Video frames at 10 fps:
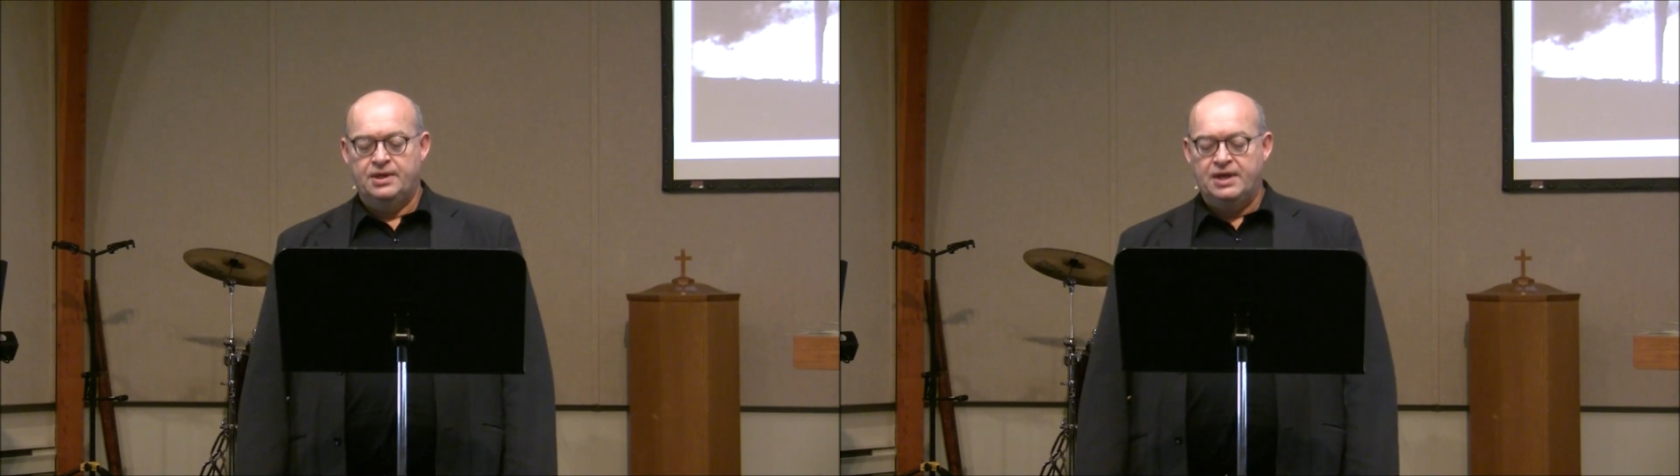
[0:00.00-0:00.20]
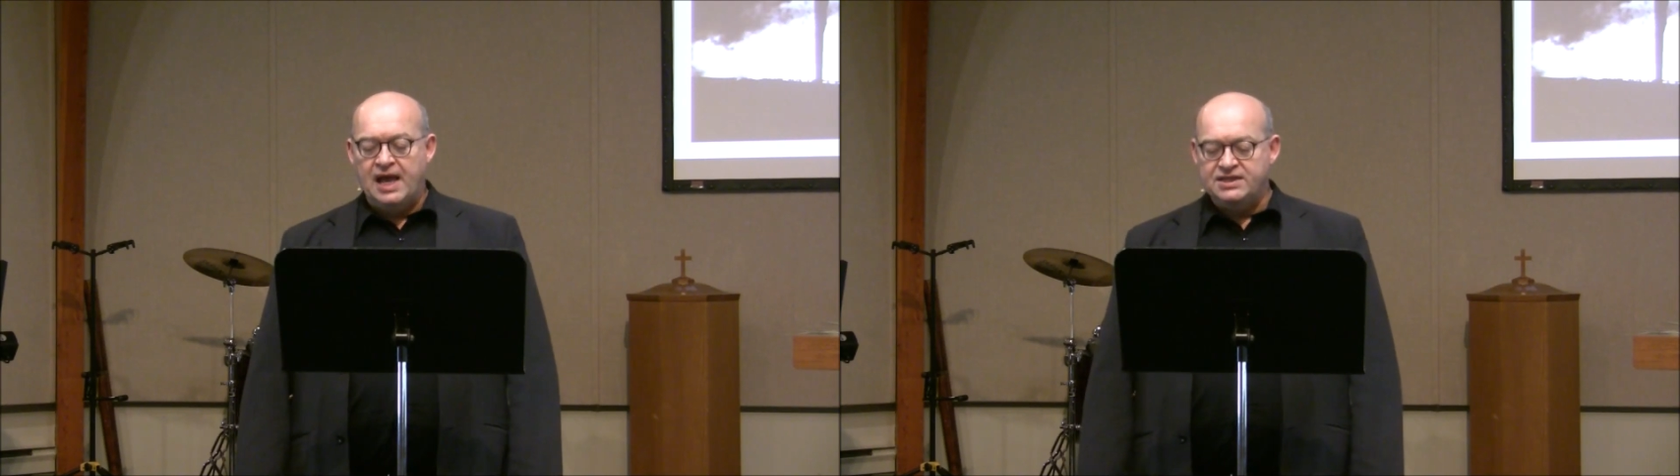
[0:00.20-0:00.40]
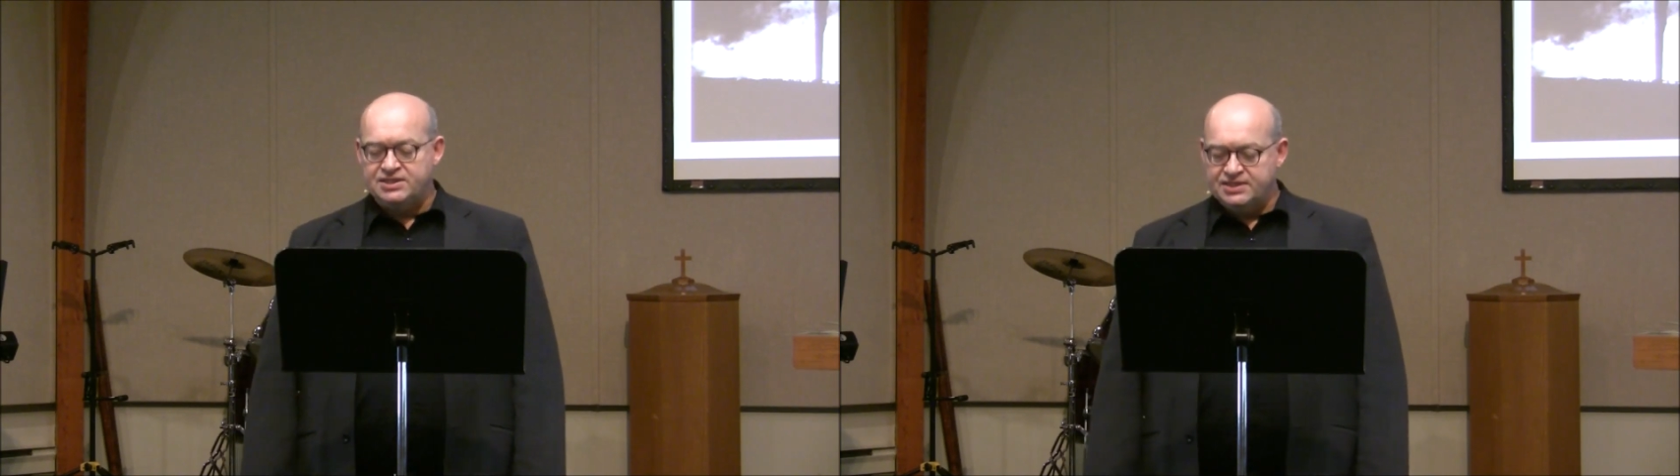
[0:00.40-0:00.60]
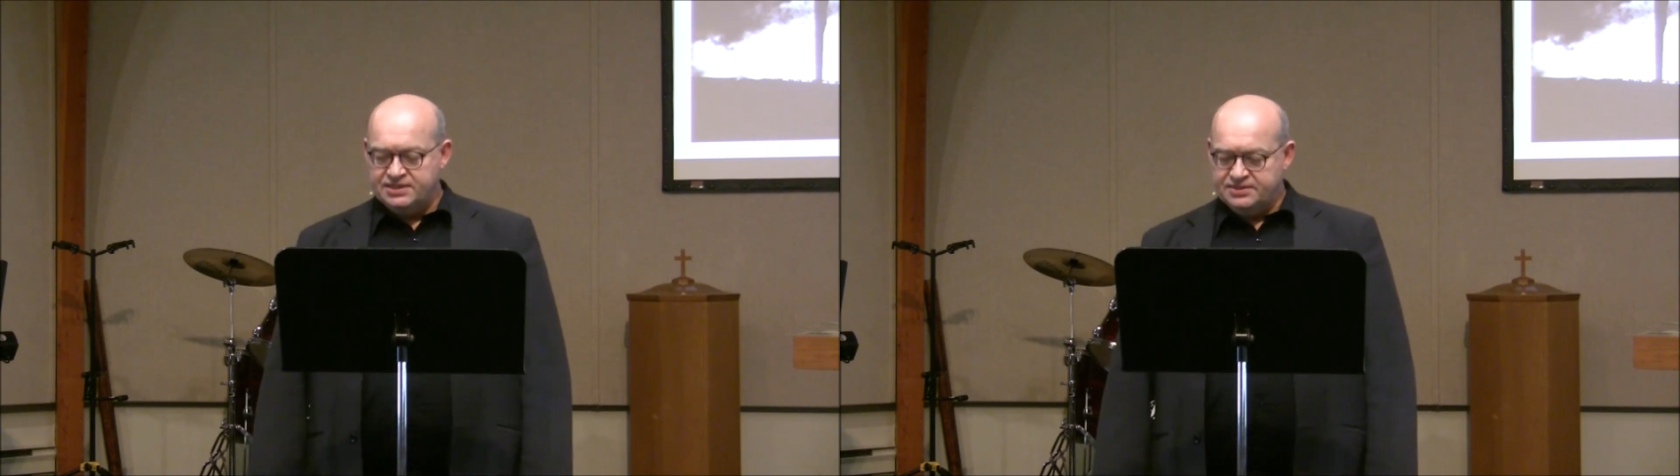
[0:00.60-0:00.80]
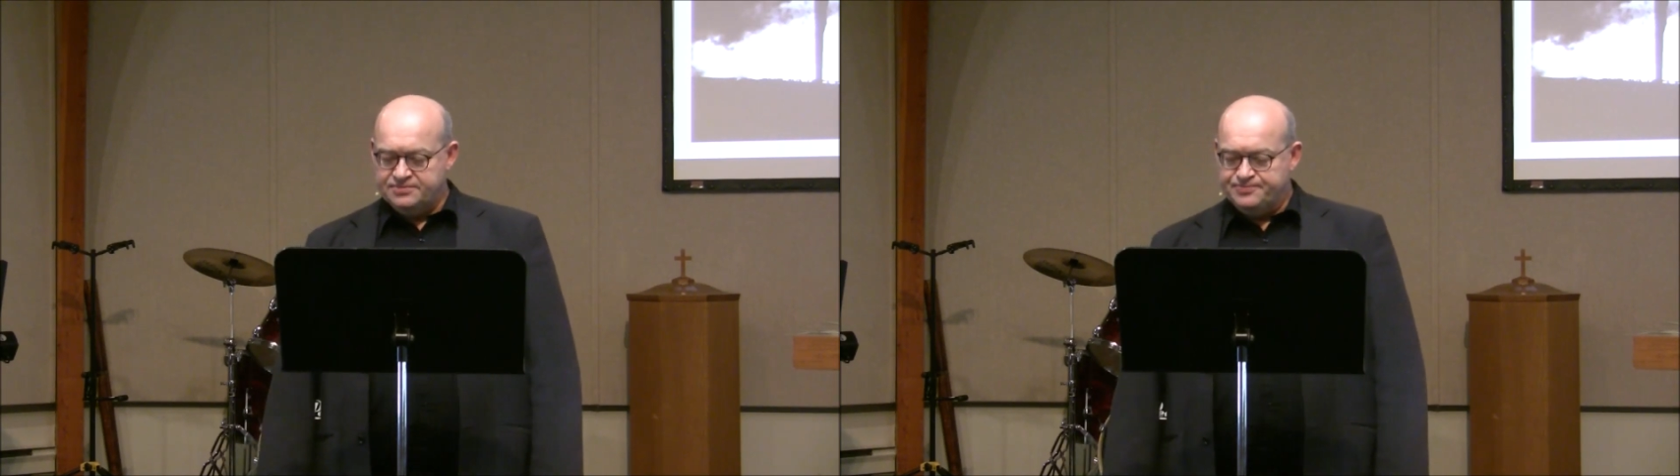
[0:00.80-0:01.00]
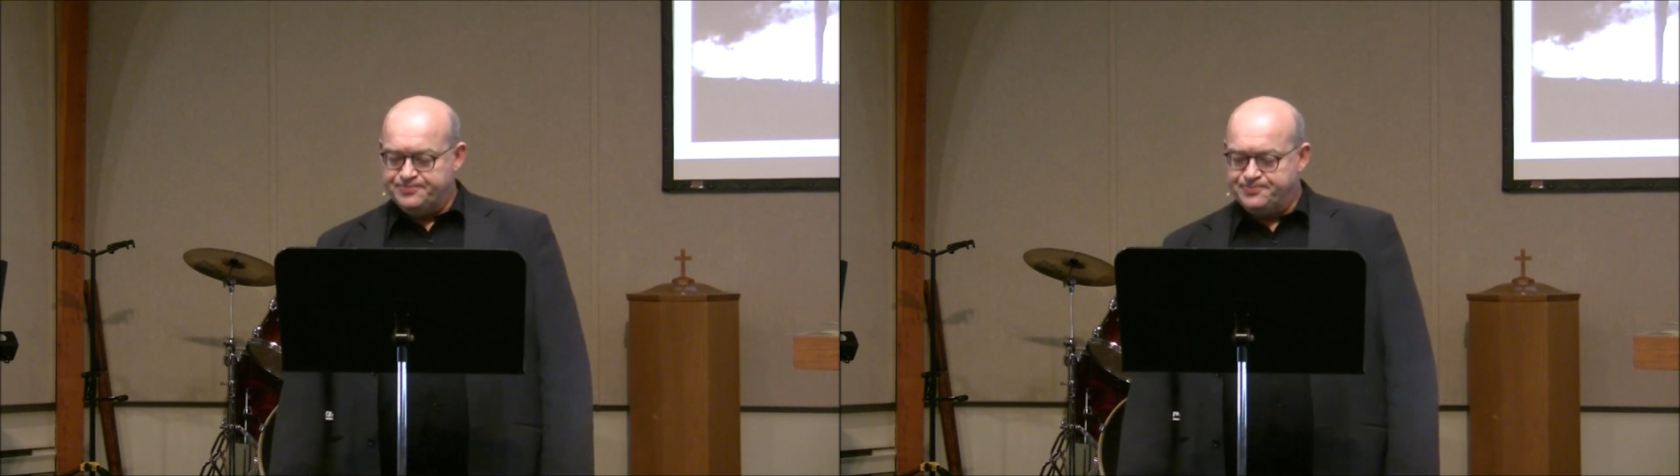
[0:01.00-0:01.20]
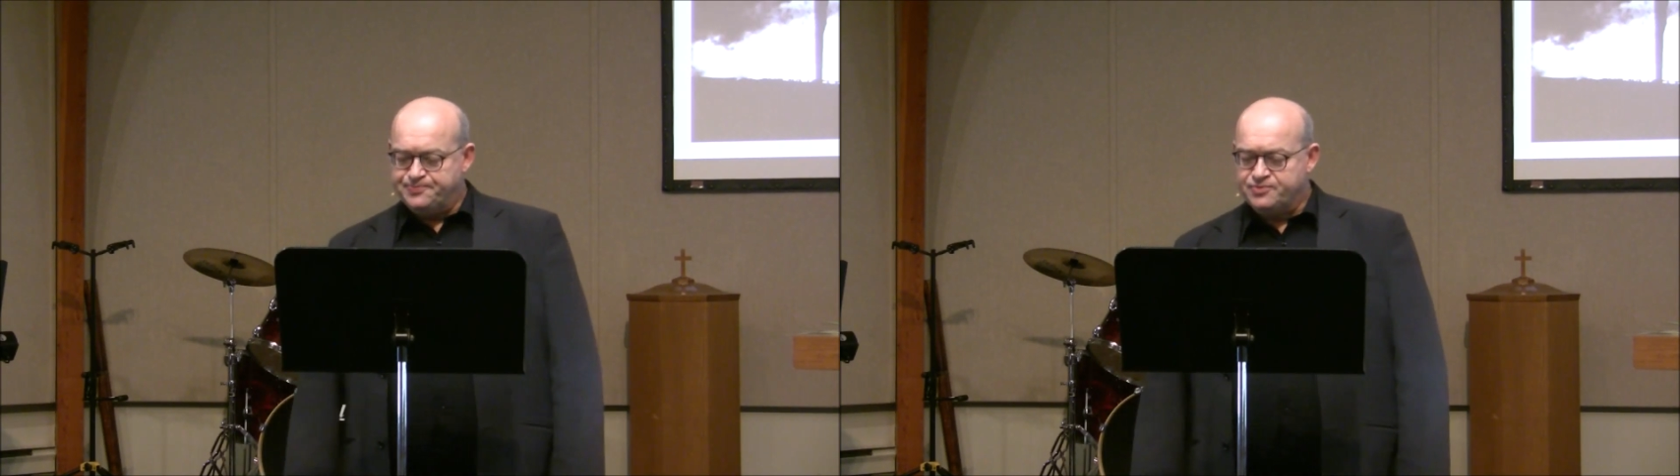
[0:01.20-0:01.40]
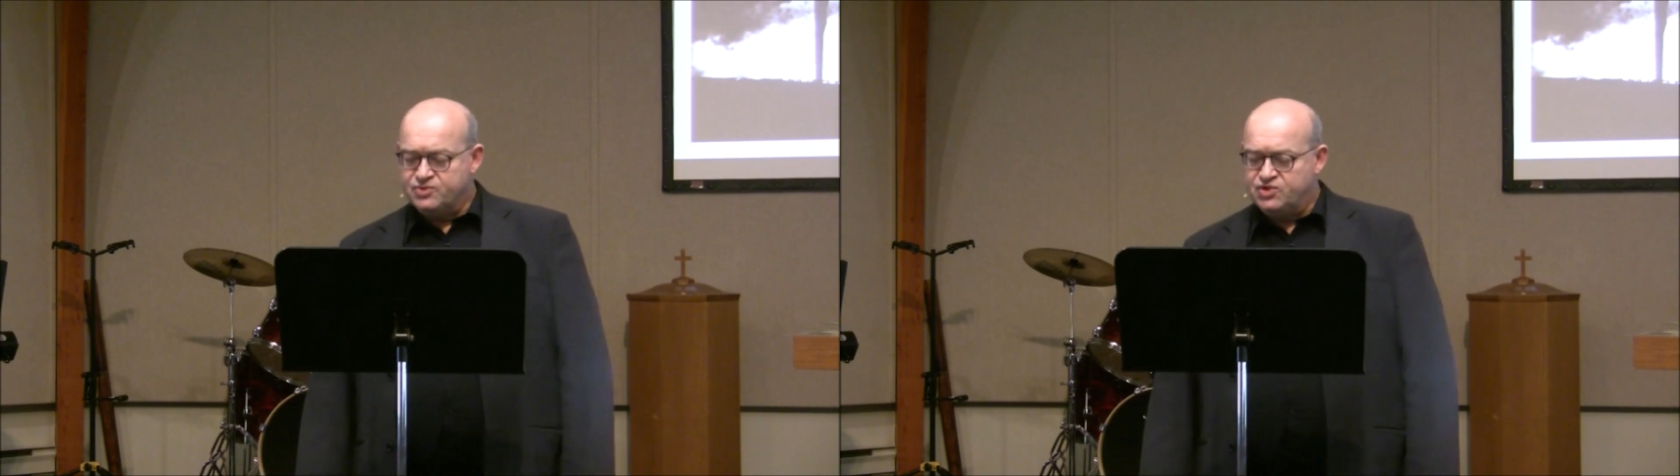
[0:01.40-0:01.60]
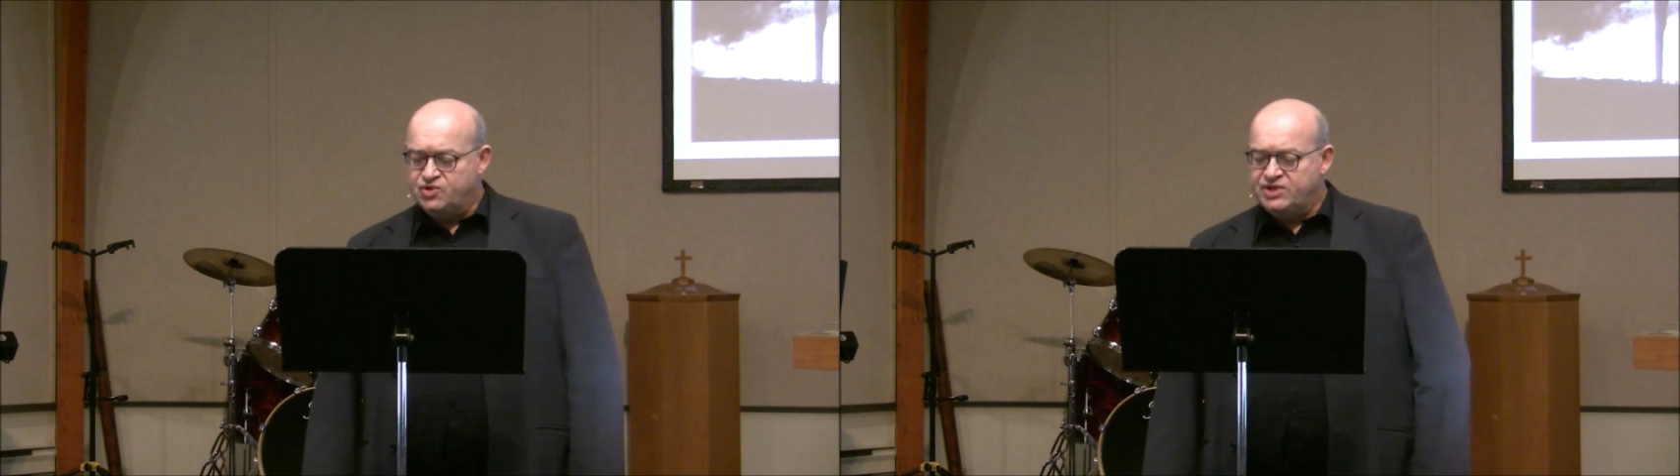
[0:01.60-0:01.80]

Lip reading: Not to